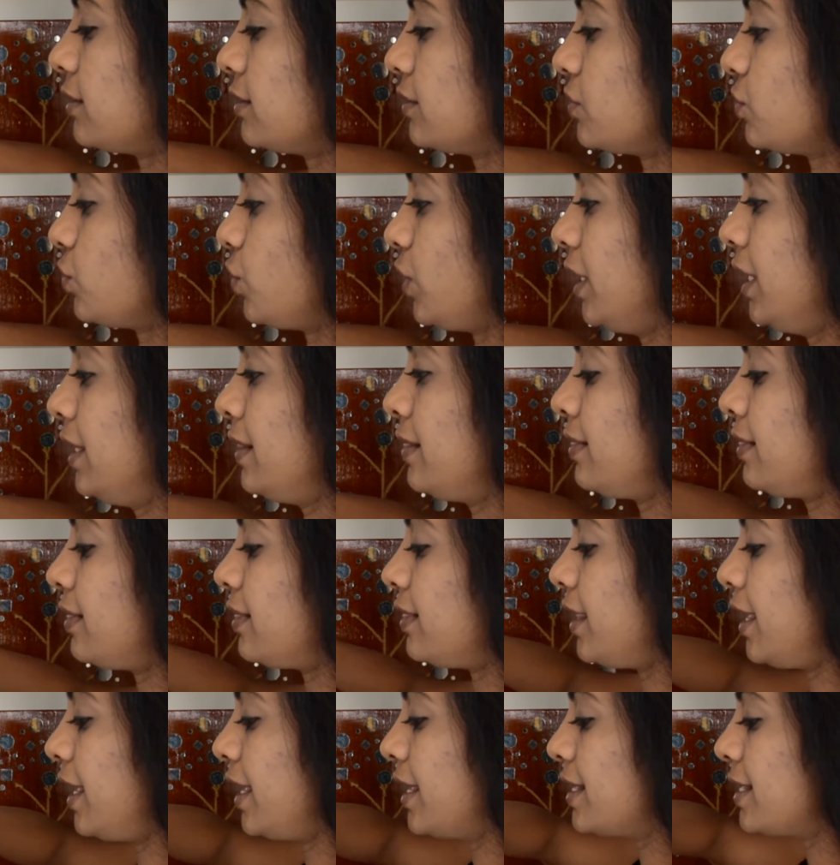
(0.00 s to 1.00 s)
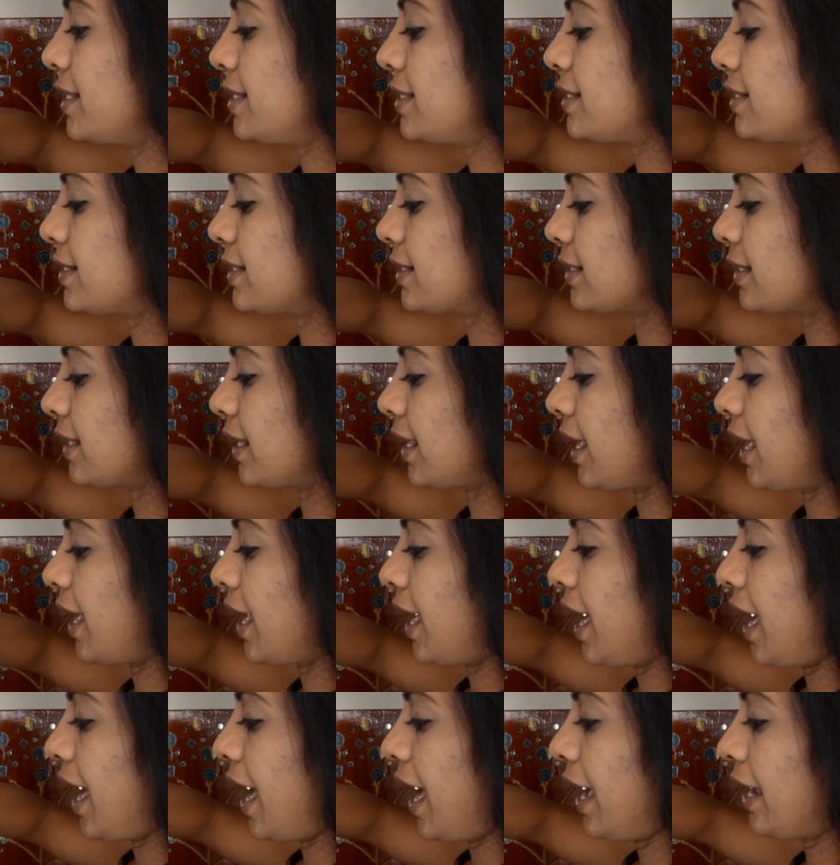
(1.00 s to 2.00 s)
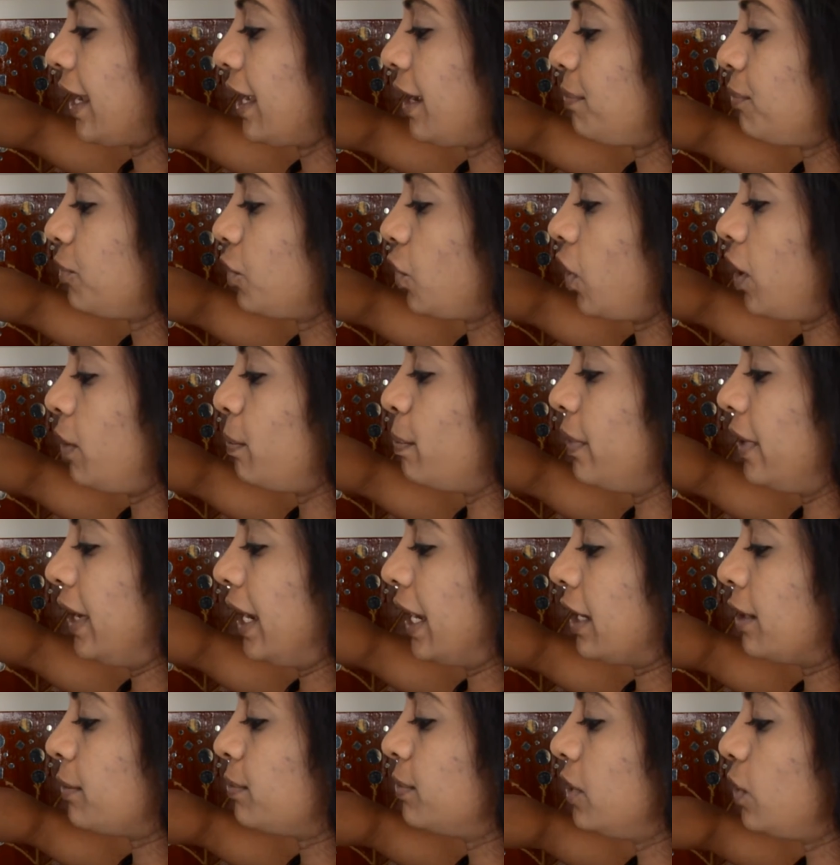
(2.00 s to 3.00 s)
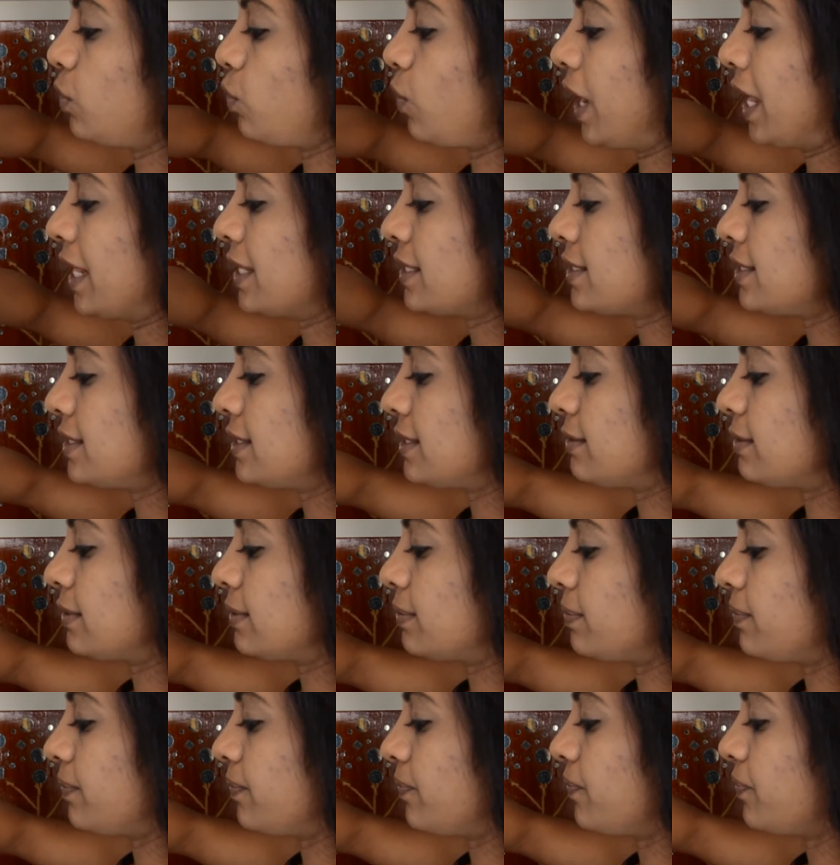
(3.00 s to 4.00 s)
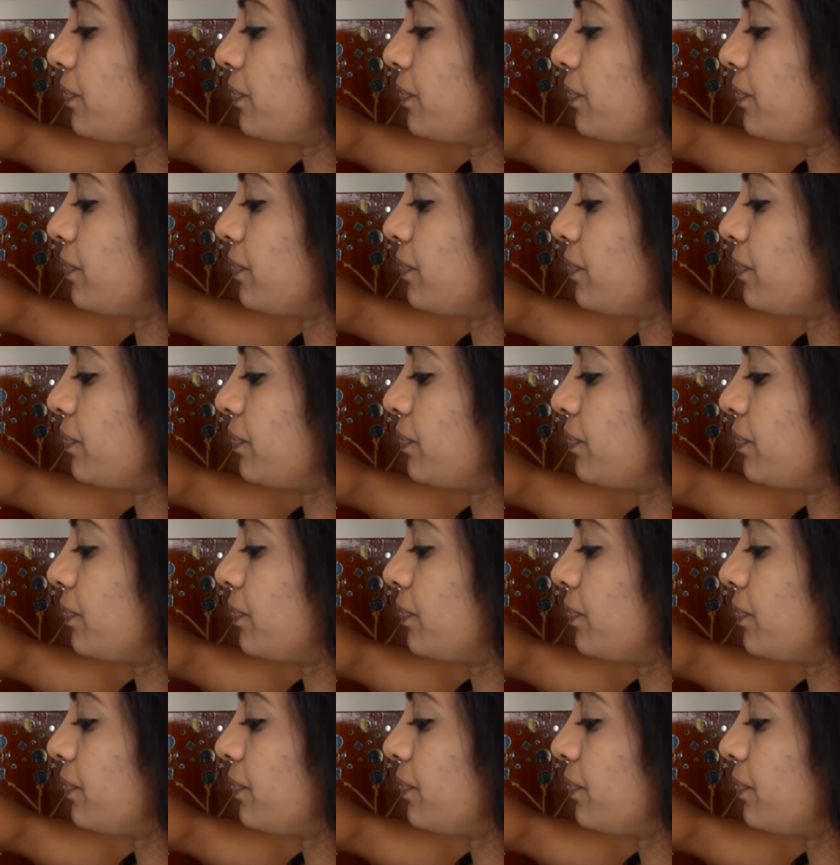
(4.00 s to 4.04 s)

So in this I kept all breakable ones.